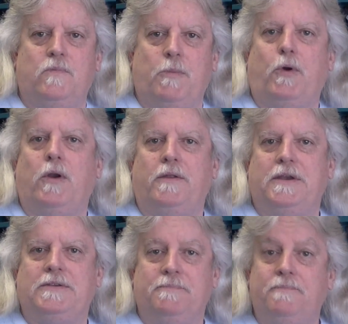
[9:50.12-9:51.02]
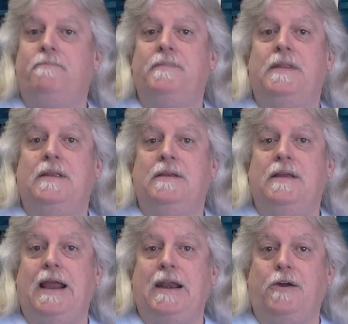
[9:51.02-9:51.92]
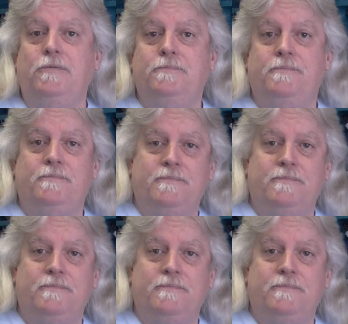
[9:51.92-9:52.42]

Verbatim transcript: report on this. I gotta go.